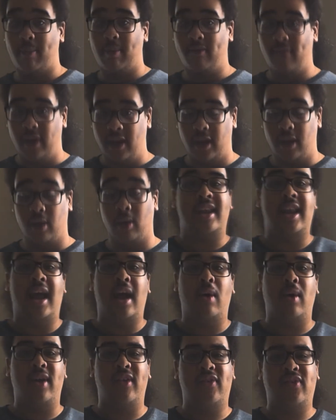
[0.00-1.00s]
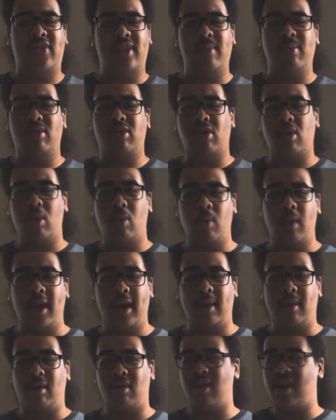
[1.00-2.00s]
type of video. Now, it seems so
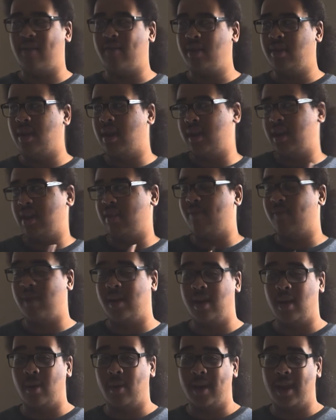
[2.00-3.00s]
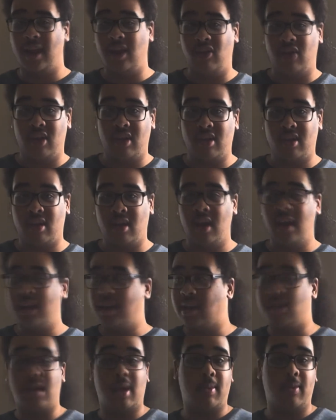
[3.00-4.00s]
weird because I haven't done this type of video
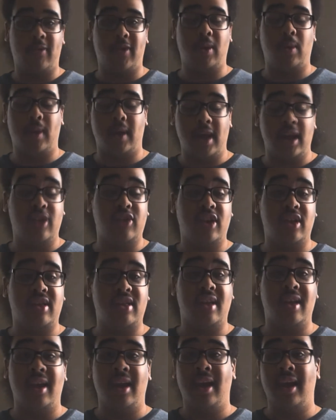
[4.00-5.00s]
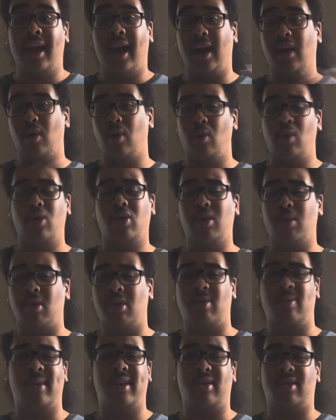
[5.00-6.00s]
in ages. And also
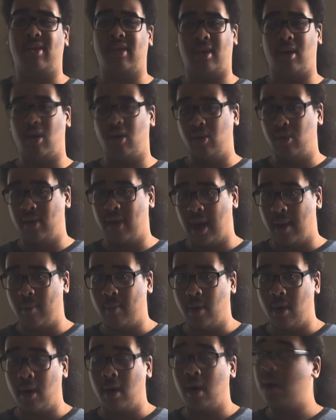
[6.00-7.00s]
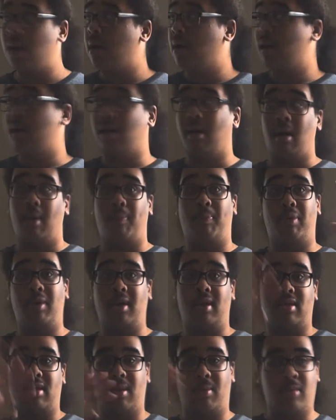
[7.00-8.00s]
what's weird is because I got a new camera. I'll
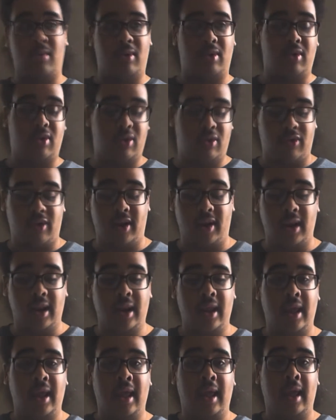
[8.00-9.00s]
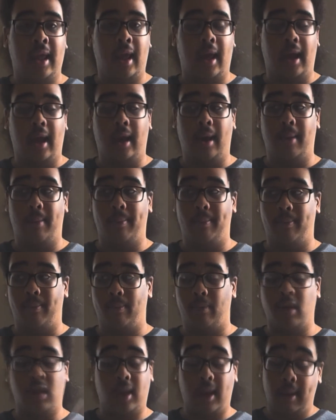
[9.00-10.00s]
put it somewhere on the screen,
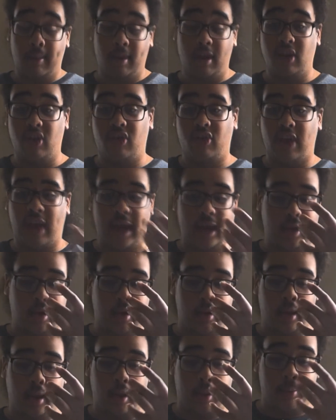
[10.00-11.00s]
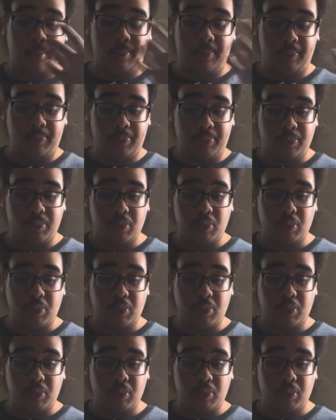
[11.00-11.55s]
the image. And